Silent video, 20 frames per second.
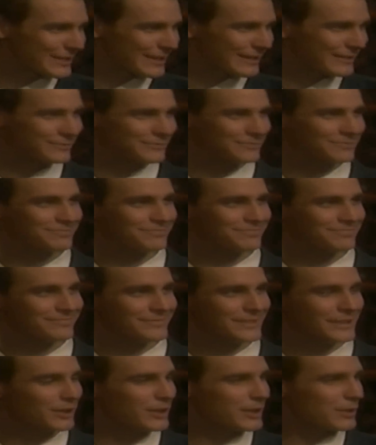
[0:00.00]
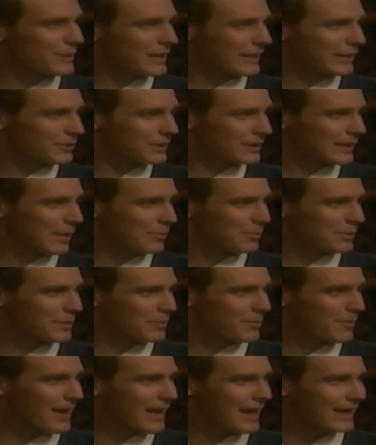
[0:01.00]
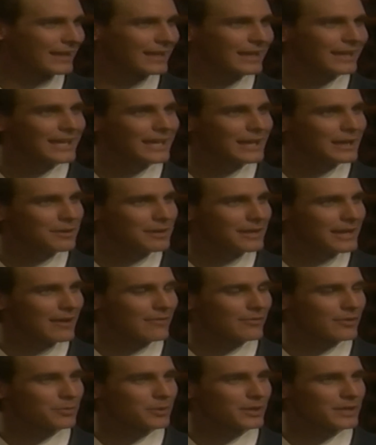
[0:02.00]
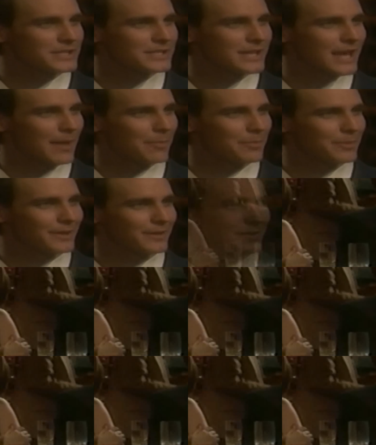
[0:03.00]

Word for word: enough. You got your record company back, now everybody's happy.